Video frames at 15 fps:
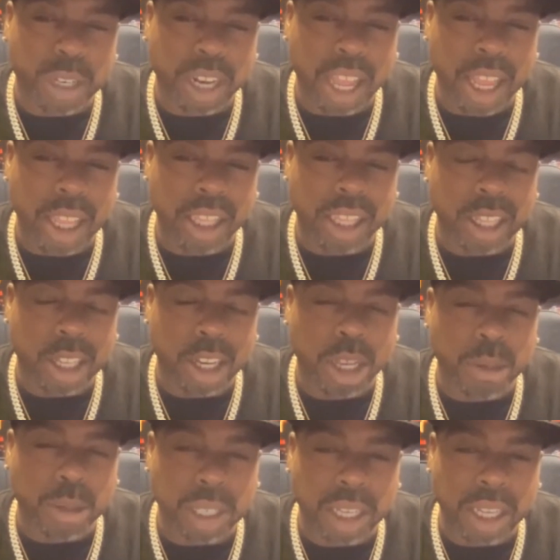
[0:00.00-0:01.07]
with Nate. You know
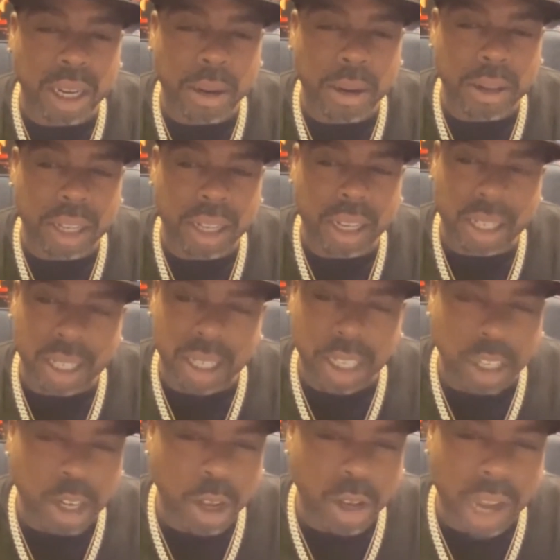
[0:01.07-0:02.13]
what I'm saying? And
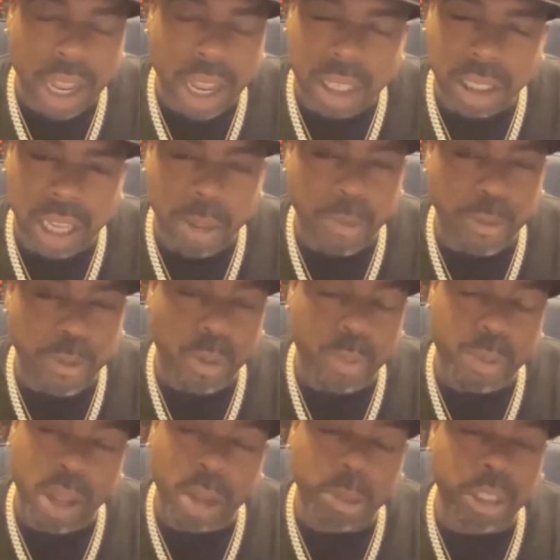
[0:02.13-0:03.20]
you know, like I said
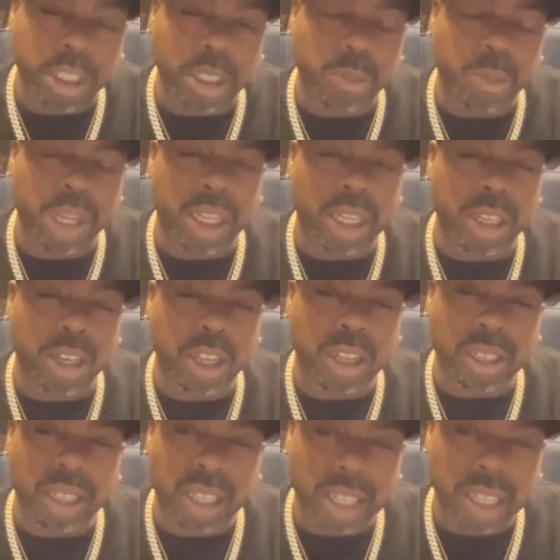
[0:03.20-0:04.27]
before, publishing, man. You
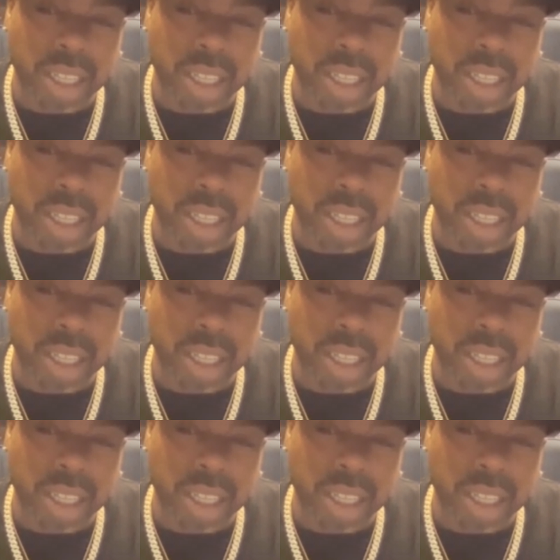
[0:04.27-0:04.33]
know,